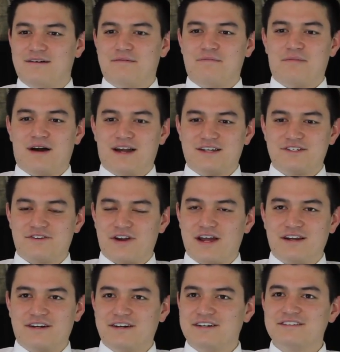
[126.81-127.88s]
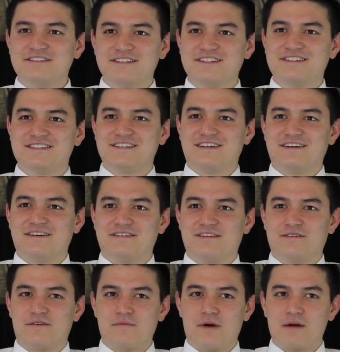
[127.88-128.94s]
my trainer to
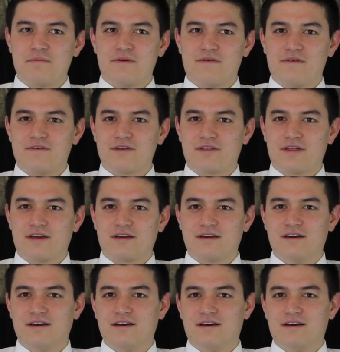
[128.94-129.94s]
remind me of everything.